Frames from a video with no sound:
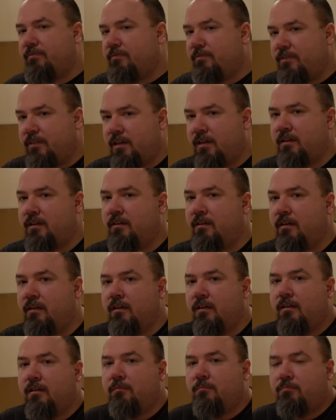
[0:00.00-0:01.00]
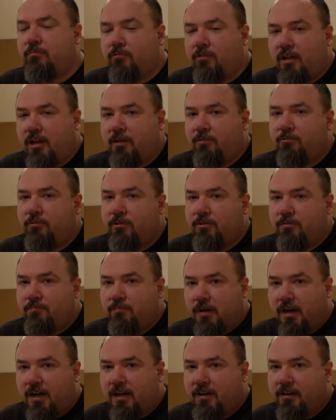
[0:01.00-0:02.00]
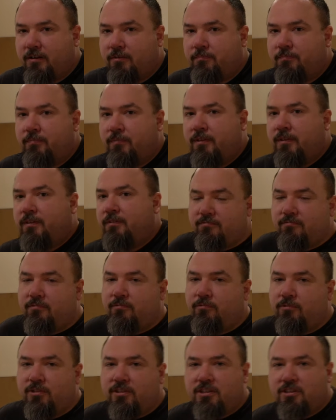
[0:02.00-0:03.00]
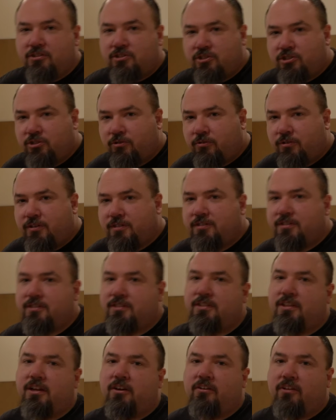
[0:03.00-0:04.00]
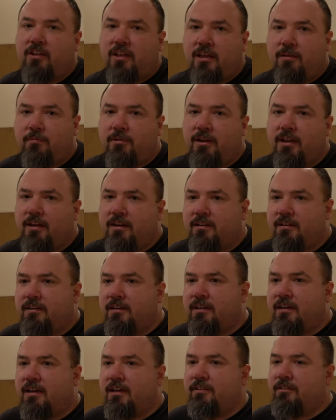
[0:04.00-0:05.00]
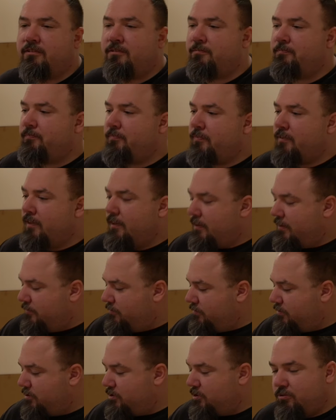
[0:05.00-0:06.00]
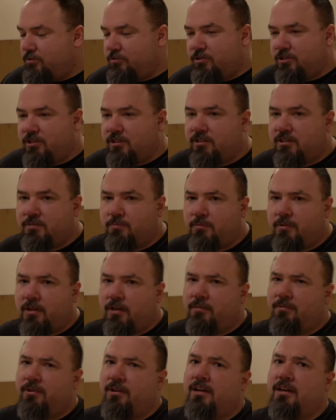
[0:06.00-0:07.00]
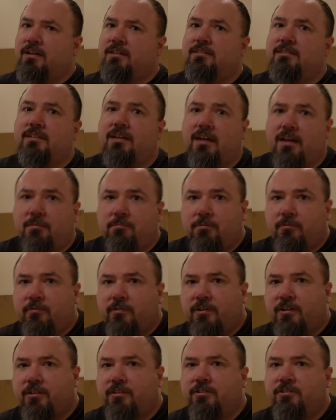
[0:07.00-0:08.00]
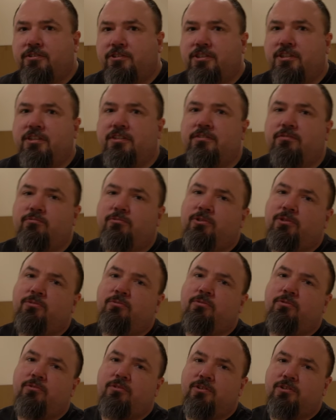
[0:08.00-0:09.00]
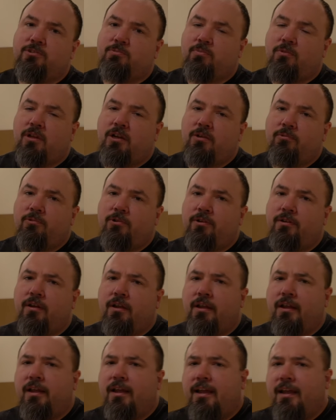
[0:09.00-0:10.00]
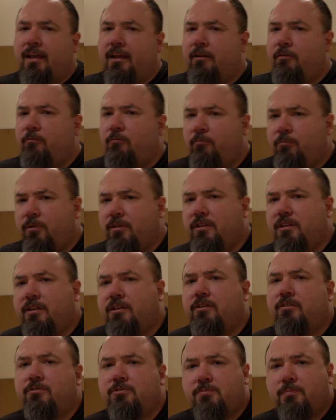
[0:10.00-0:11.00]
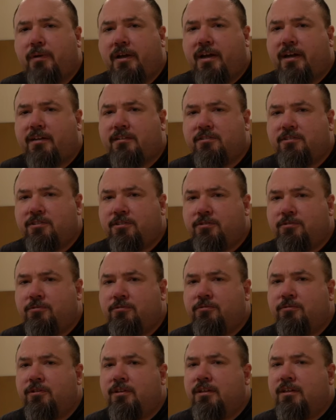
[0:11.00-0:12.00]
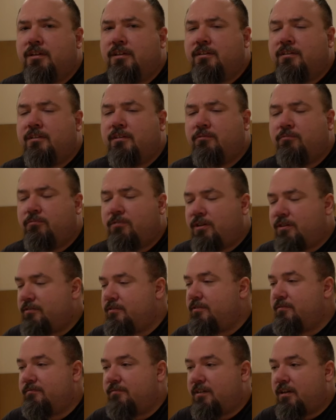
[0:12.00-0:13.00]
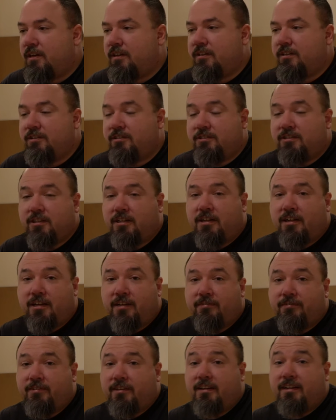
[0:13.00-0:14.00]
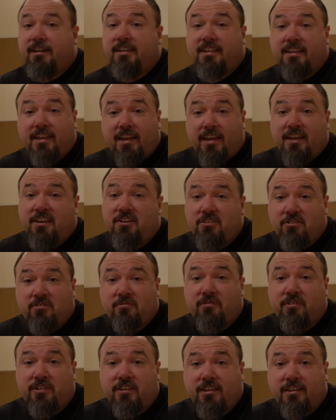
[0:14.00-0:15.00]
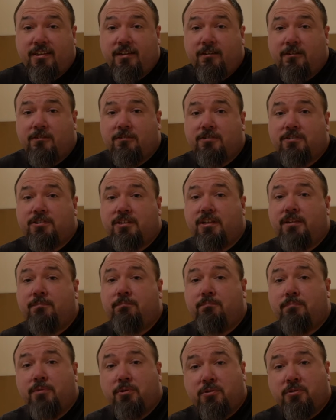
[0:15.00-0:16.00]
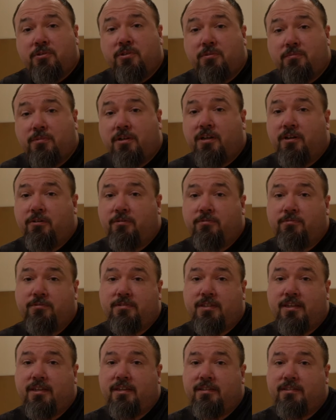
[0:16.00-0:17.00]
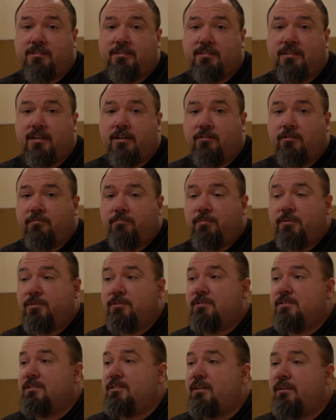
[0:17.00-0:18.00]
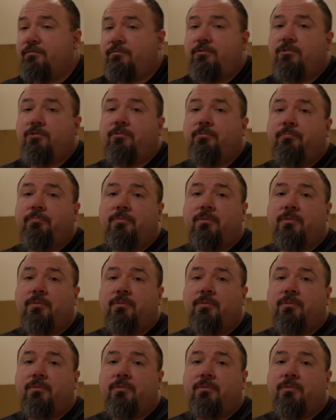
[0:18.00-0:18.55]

thick plywood bottom with these joints that are laminated together with sheets of plywood on top of another sheet of 3/4 inch plywood? And it really goes back to the wealth of knowledge that I've kind of gained over the years in building my own tanks now. I've built several.